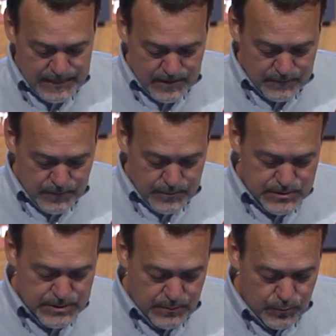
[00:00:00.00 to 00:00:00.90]
from
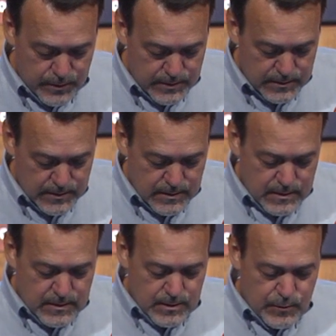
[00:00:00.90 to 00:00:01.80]
someone
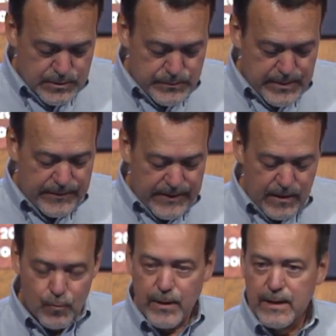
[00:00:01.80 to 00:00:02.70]
who has been
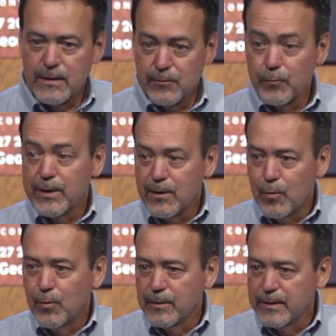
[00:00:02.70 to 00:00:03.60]
that way and
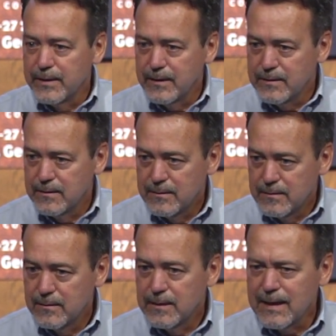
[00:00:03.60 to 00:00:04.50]
recorded it
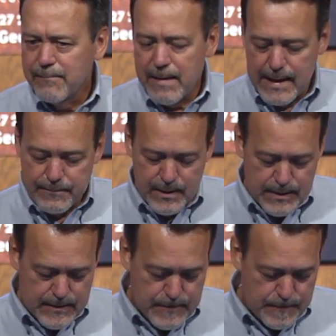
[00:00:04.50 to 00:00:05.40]
like a map.
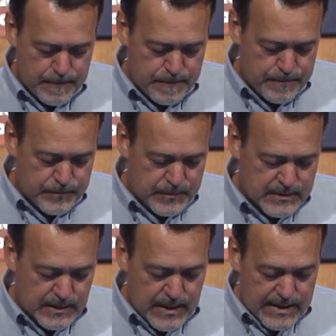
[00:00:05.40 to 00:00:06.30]

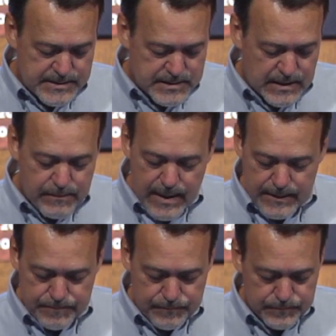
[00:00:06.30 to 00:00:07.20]
The lines on a
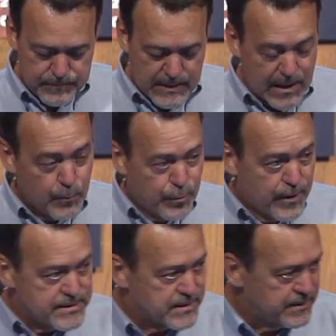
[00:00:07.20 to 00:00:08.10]
map, now
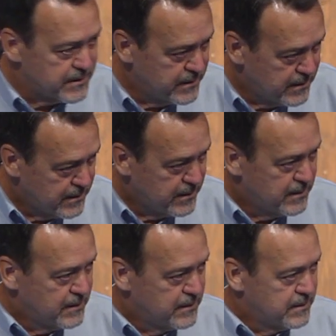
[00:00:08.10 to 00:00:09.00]
present
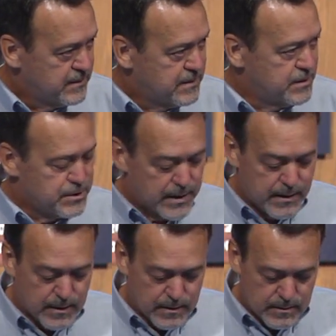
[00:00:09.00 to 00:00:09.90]
to
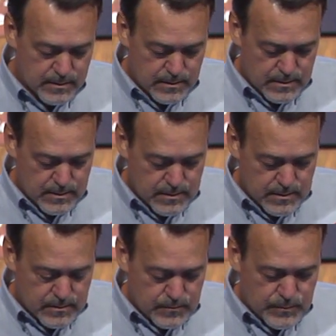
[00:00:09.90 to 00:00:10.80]
share
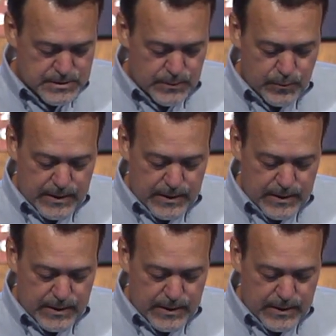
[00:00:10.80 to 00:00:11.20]
with someone